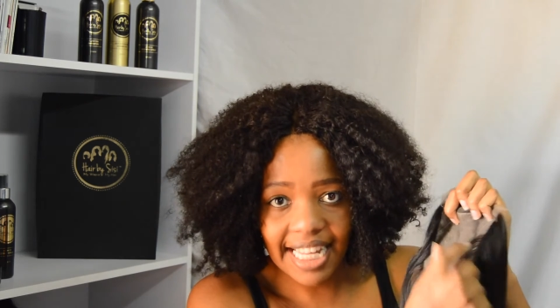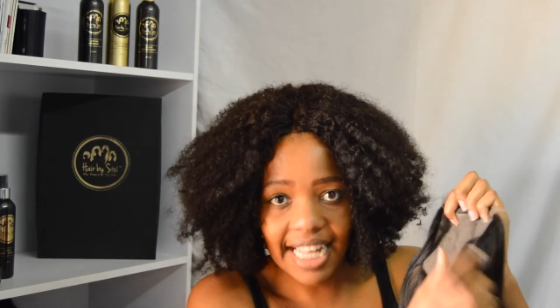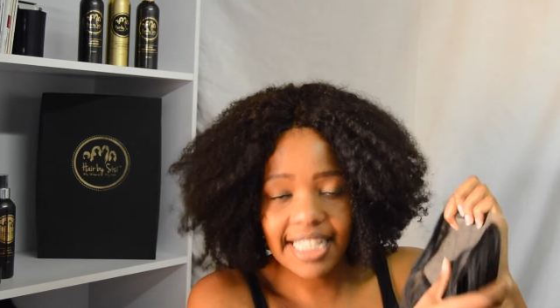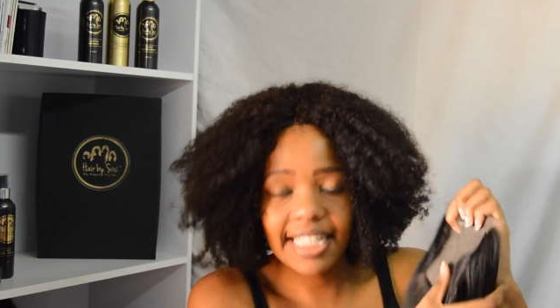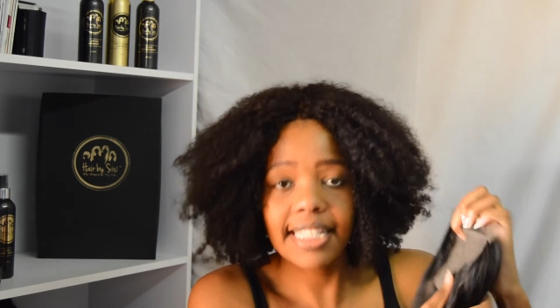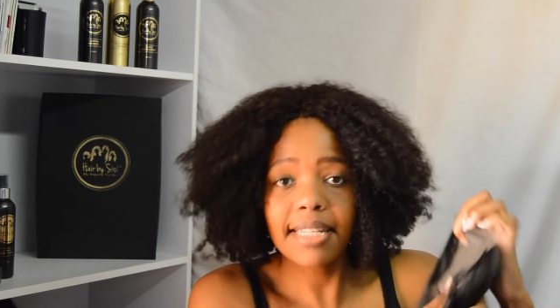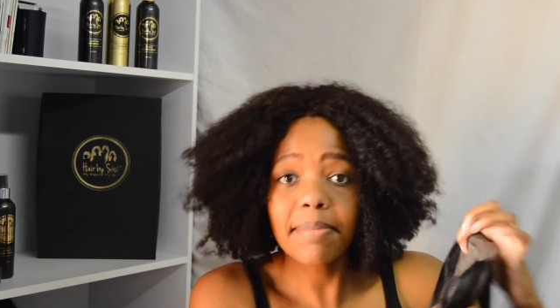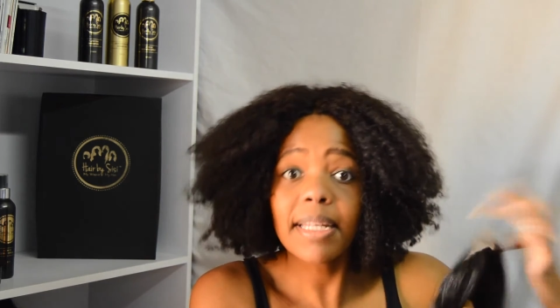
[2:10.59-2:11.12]

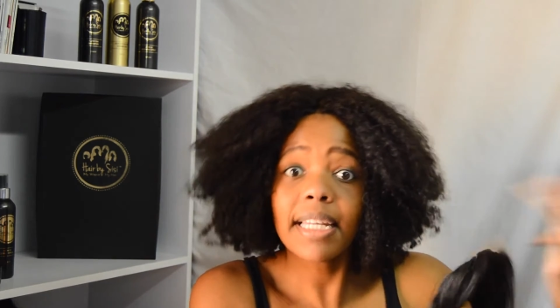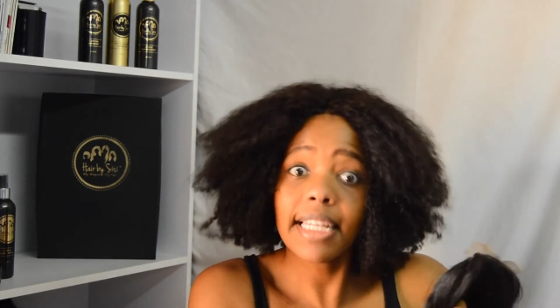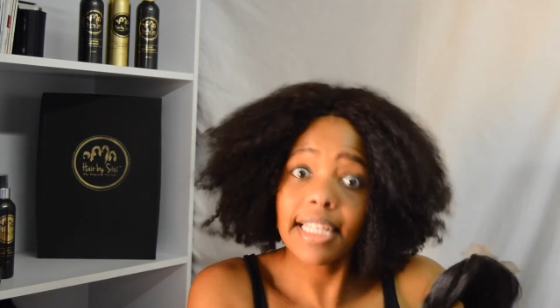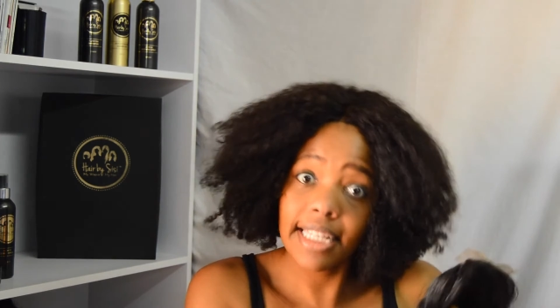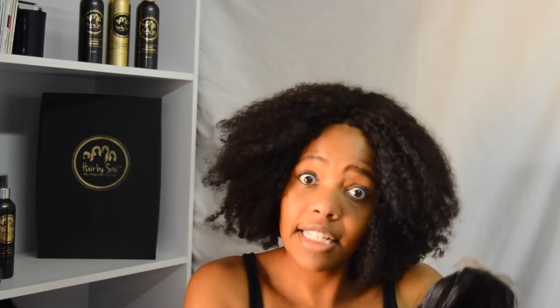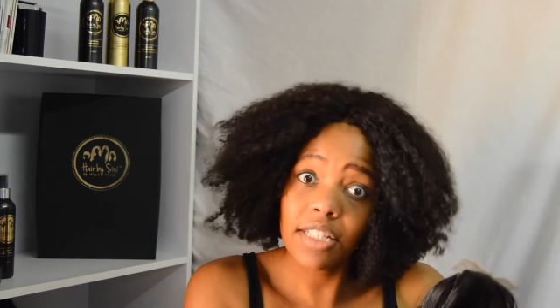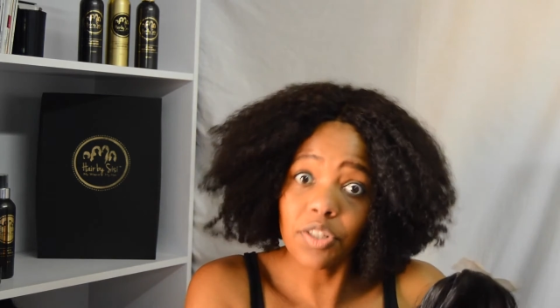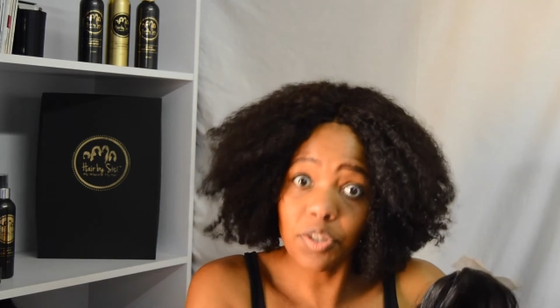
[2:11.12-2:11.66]
and
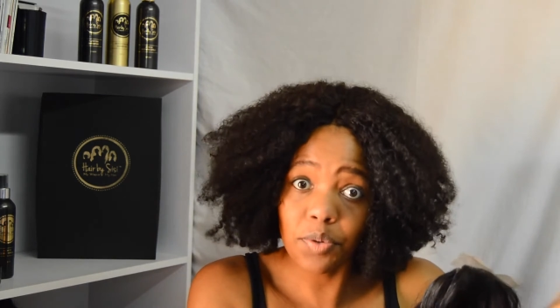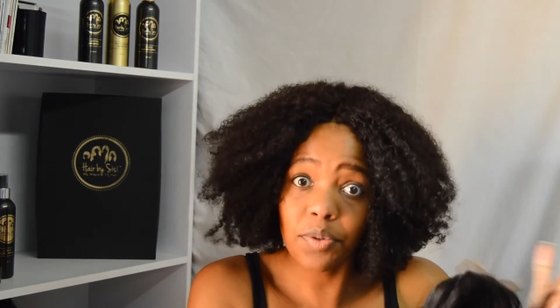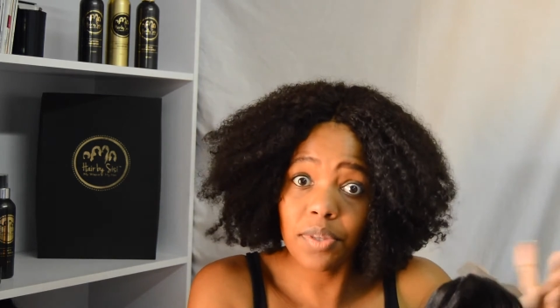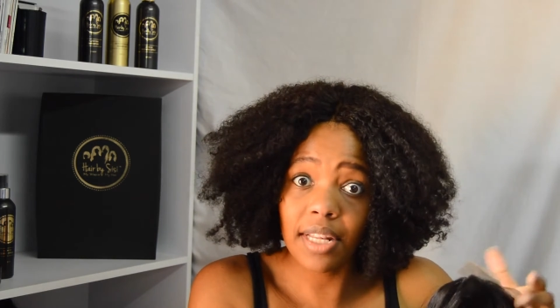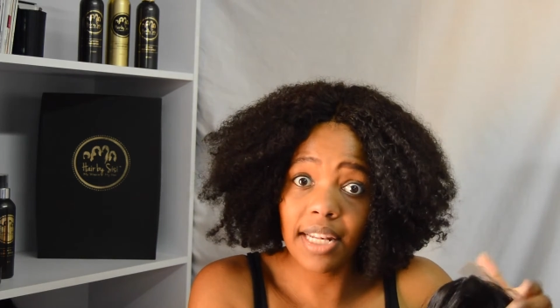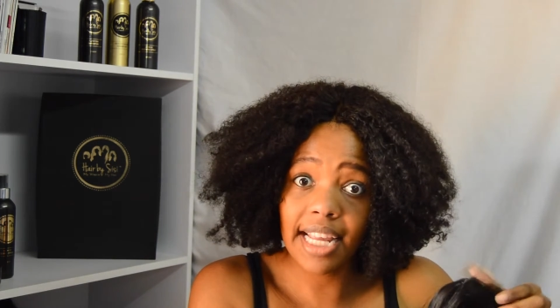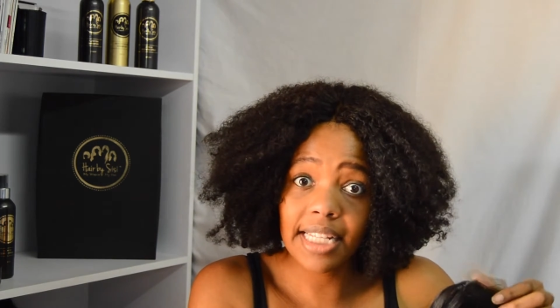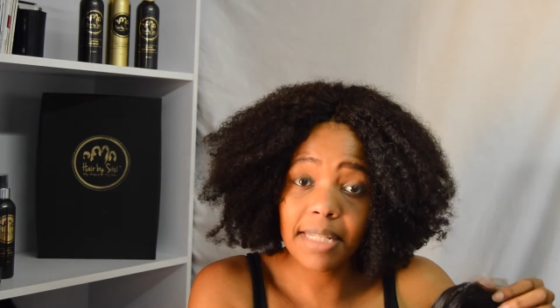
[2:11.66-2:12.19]
similarly to
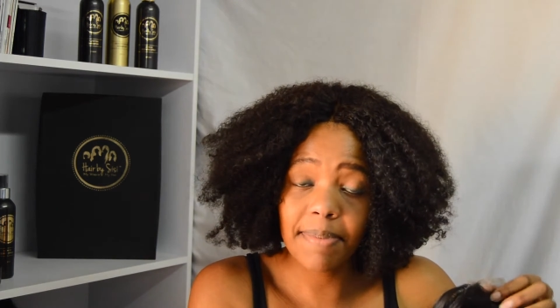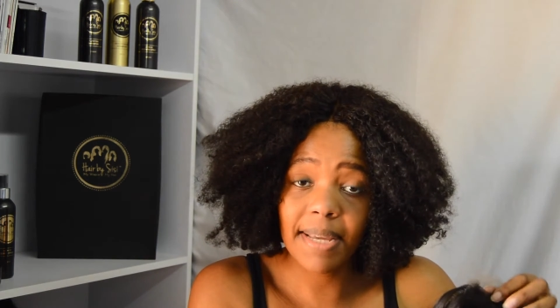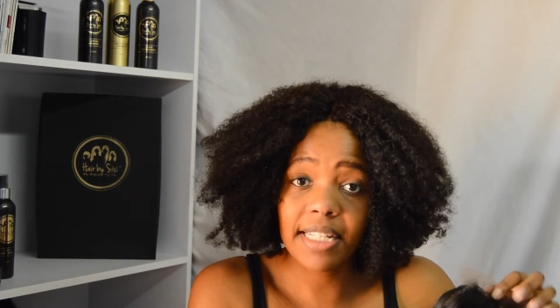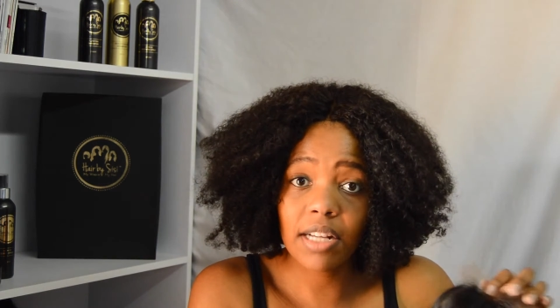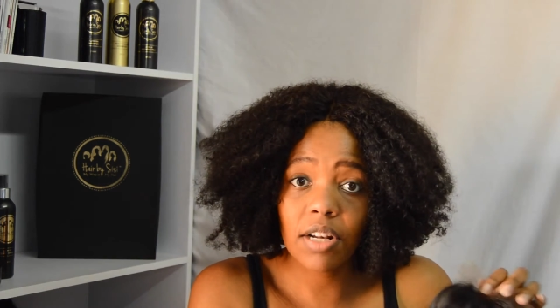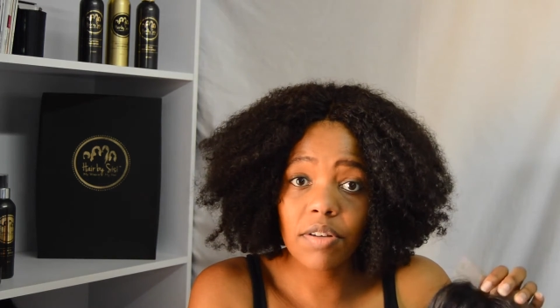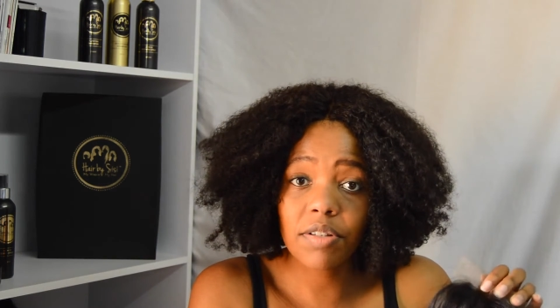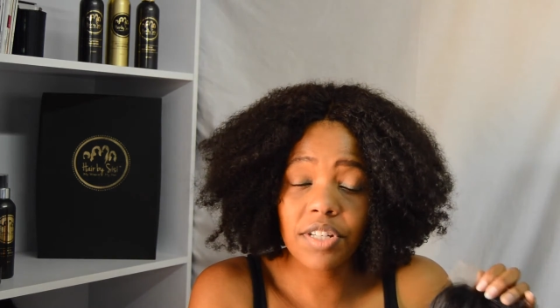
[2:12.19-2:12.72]
the lace base
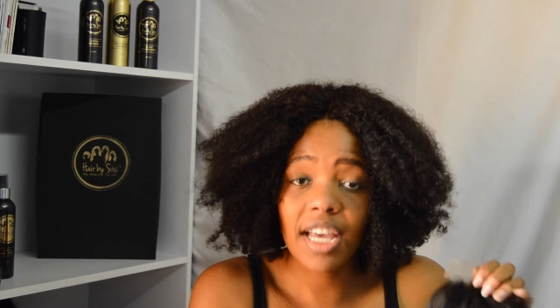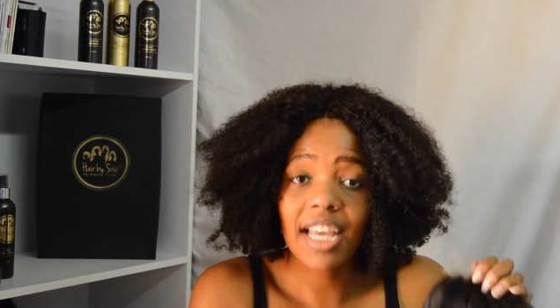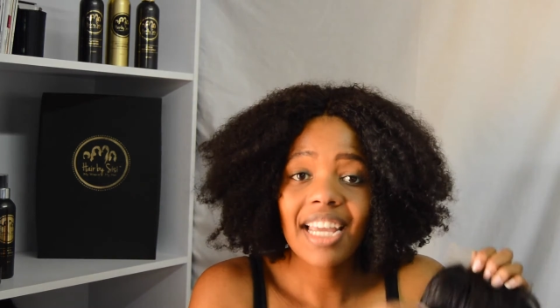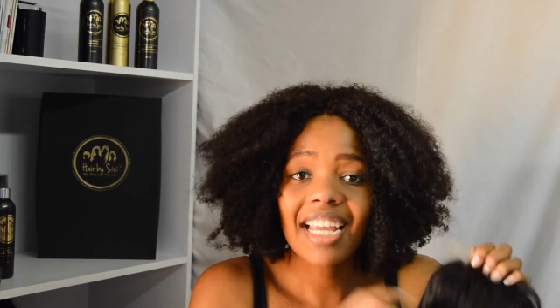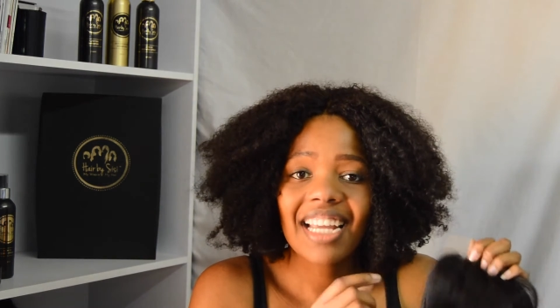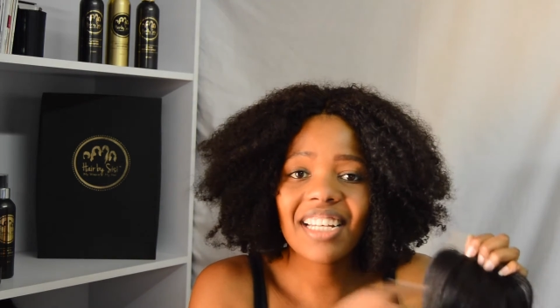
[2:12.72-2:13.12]
closure,